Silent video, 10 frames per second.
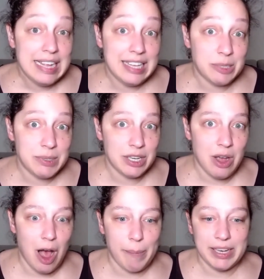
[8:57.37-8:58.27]
This was a
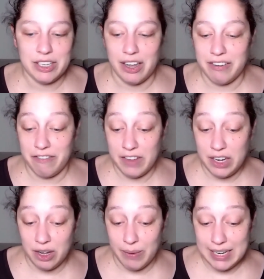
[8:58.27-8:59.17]
comment on a
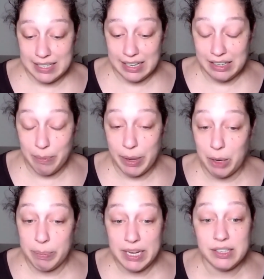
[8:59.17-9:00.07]
video I did about
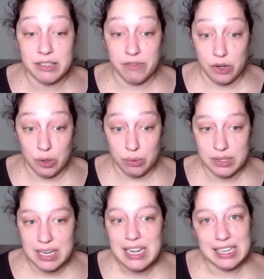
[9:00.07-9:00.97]
a piece of
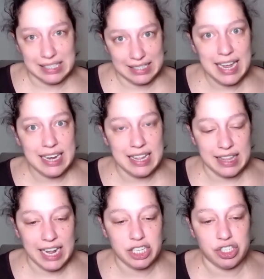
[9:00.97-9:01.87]
news, a study
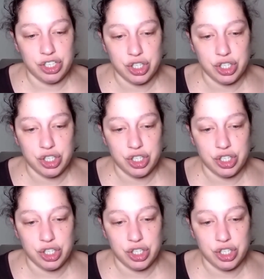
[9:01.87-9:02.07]
that actually